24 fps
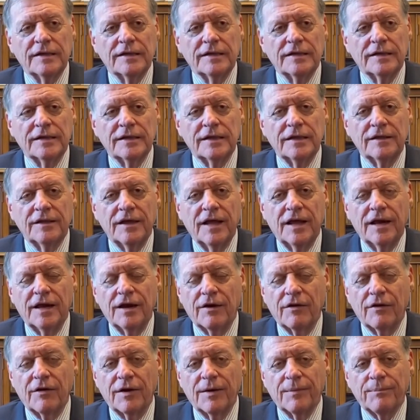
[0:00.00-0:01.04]
in that
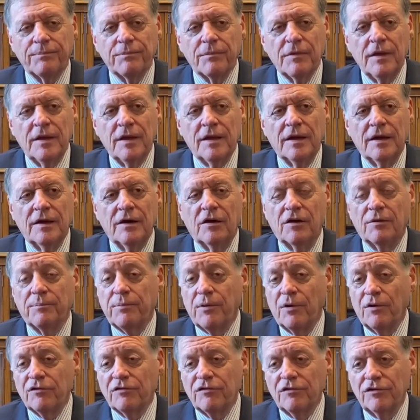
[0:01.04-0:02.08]
area. On a
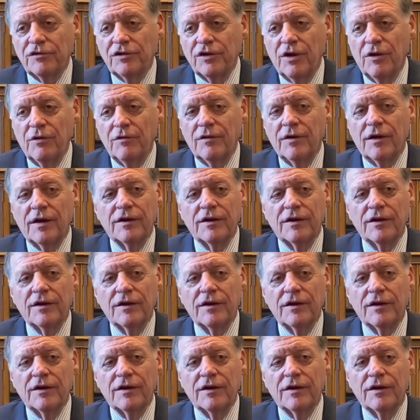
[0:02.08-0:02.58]
personal note,